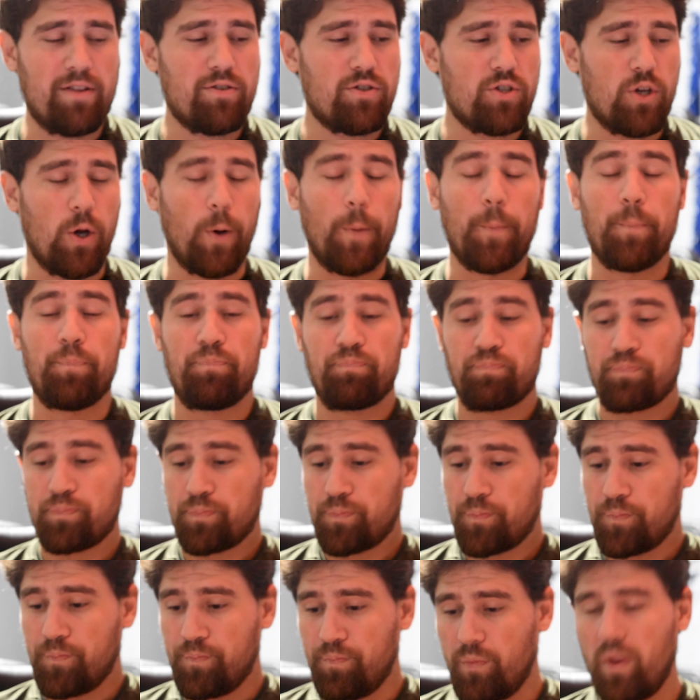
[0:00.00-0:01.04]
So
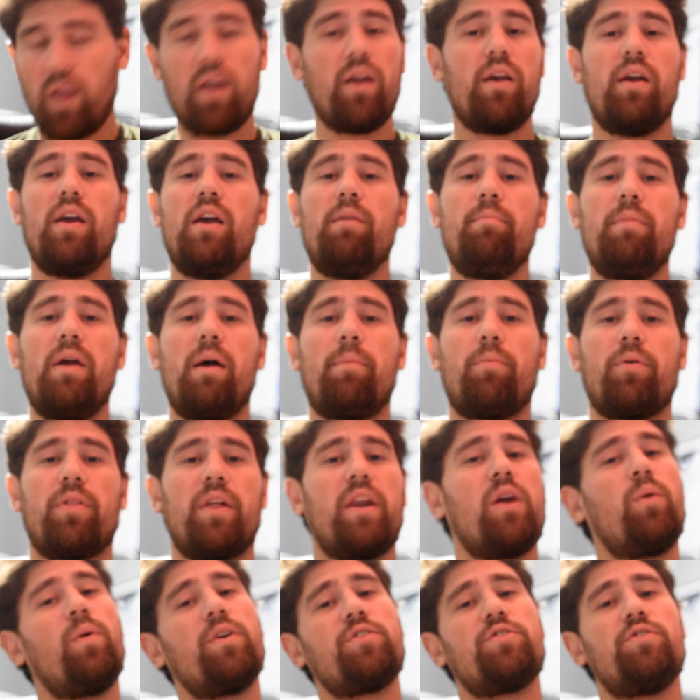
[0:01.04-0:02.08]
hit me up with
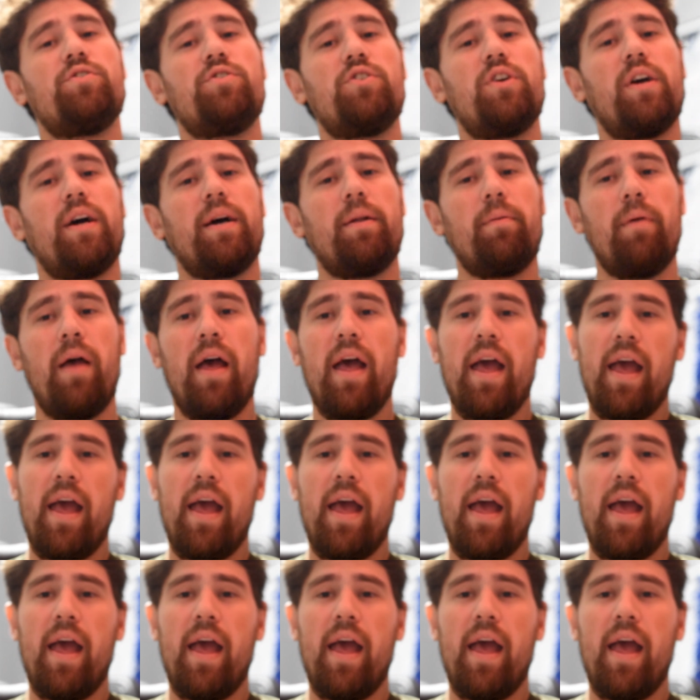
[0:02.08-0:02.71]
any questions you got.